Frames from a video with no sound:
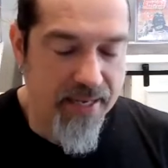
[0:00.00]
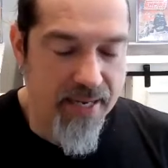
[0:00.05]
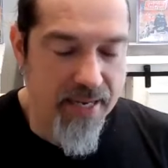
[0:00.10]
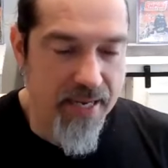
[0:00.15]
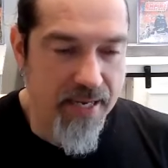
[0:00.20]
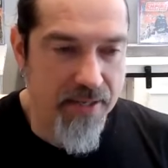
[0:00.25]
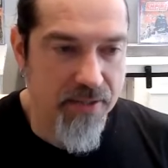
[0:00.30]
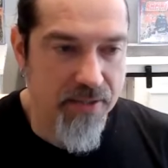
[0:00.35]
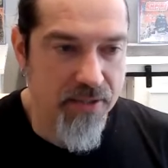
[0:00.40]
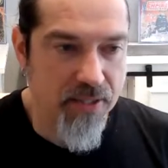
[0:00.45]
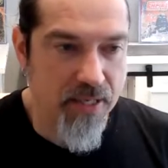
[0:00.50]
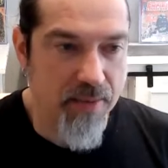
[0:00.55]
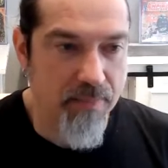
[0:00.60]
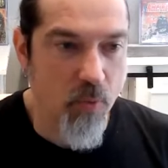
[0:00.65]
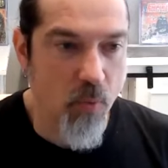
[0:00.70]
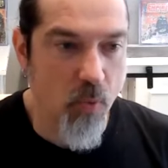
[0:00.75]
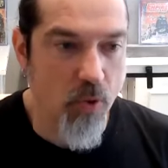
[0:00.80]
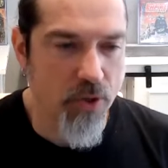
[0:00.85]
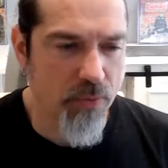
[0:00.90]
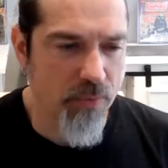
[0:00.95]
And
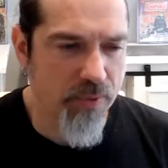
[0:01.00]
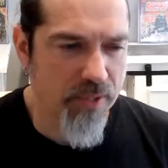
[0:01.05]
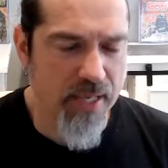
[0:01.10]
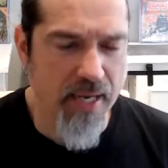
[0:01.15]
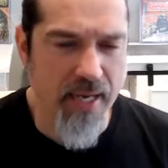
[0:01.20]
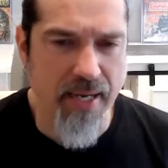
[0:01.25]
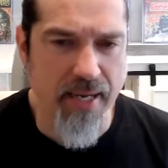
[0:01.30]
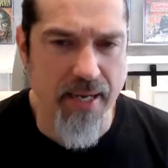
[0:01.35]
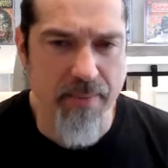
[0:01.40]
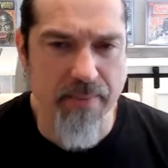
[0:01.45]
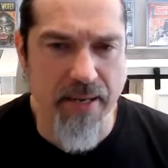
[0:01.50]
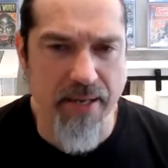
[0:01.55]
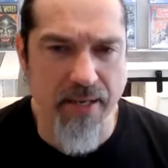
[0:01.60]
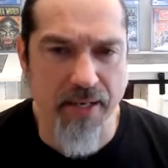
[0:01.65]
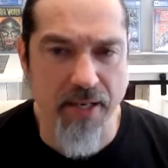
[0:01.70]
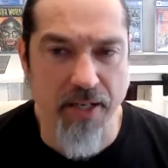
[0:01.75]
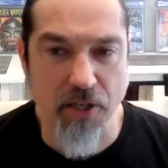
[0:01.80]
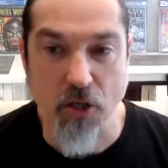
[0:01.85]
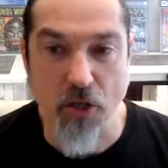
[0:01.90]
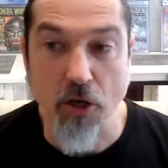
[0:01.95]
I've been working with a guy I
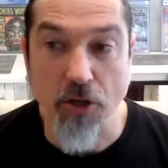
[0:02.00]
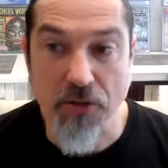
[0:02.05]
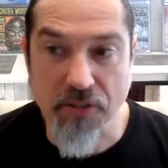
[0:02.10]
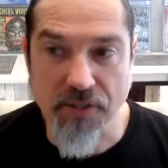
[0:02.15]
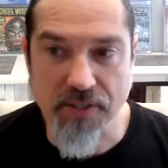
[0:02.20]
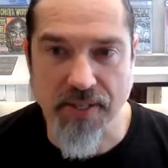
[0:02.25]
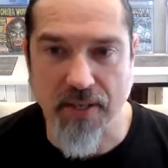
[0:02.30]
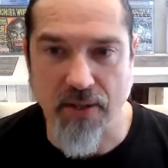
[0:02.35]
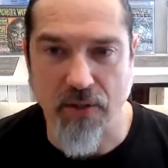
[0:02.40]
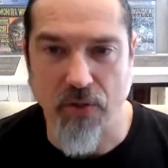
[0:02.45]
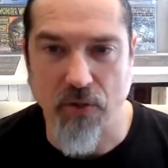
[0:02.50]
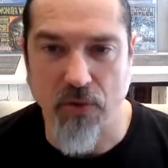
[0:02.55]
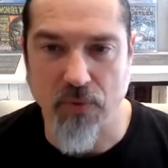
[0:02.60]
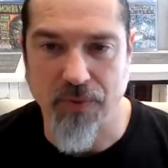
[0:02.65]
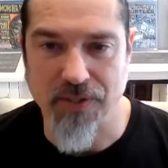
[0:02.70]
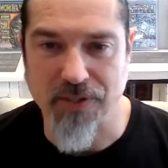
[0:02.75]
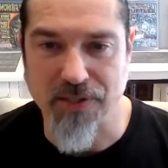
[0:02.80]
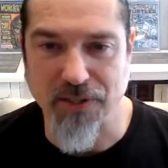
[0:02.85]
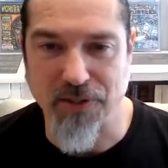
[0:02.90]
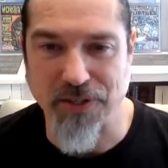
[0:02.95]
met at a yard sale
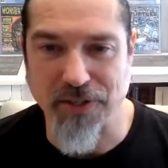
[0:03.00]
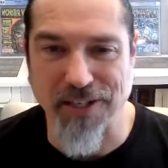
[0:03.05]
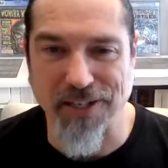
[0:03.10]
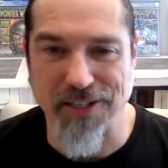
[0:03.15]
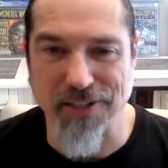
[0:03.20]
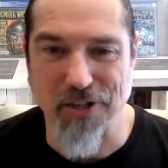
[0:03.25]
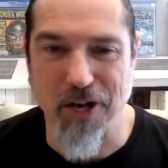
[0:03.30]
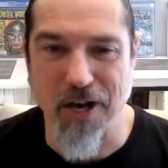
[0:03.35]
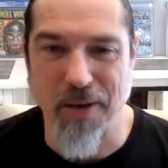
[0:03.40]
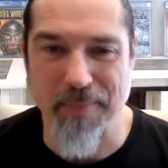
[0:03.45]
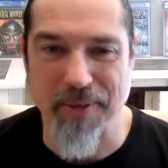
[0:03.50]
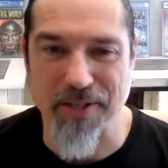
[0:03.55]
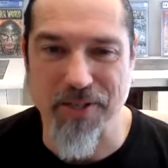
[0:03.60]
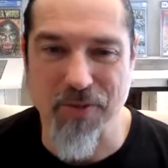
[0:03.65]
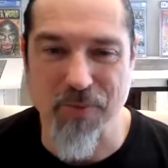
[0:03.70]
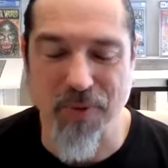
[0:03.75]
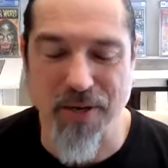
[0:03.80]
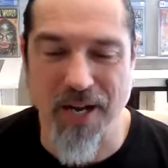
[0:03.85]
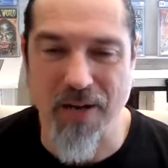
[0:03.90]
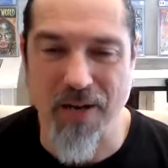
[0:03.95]
who was looking at
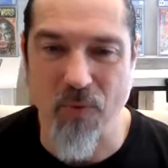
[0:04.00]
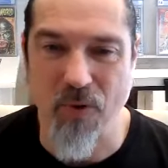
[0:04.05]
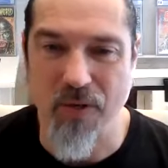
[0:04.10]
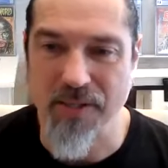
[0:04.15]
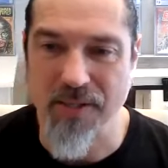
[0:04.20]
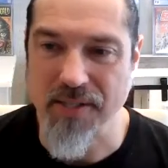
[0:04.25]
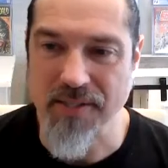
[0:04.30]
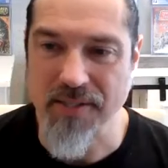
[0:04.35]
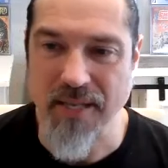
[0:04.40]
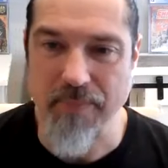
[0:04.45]
comics when I was.